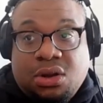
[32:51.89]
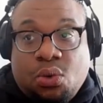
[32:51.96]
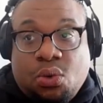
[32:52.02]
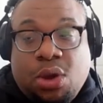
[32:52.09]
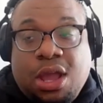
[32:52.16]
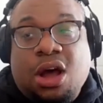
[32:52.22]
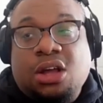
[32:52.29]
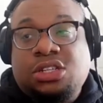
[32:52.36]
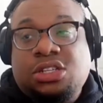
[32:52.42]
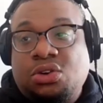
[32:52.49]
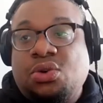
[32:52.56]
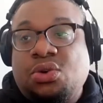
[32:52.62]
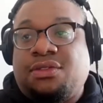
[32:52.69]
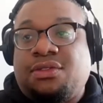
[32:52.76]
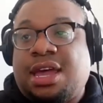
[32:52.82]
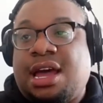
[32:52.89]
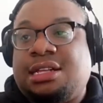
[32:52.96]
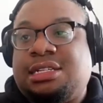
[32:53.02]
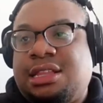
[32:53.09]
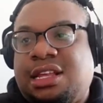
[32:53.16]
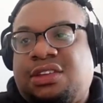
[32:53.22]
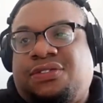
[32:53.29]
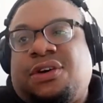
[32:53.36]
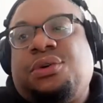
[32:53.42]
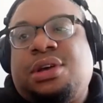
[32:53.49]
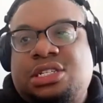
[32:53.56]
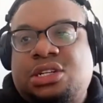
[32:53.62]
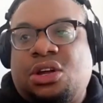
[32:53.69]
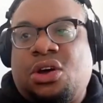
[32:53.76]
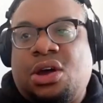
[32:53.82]
we also do have content that's
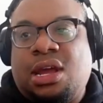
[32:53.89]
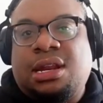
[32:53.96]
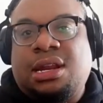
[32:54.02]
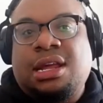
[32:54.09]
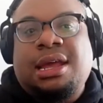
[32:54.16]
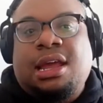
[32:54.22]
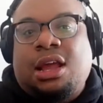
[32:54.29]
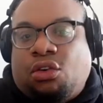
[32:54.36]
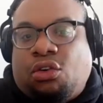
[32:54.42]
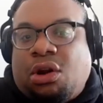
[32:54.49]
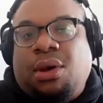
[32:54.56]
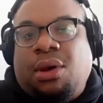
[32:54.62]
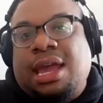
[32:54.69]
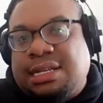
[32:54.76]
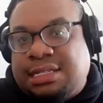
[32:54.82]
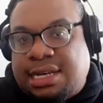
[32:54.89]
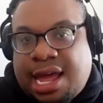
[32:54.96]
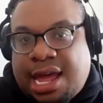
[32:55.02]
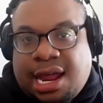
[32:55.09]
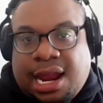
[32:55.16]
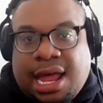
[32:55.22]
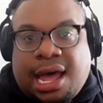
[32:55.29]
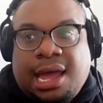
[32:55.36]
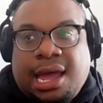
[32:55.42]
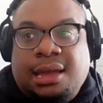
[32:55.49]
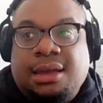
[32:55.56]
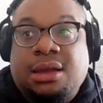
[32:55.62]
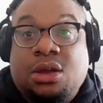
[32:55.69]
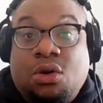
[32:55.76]
focused on growing as an ally.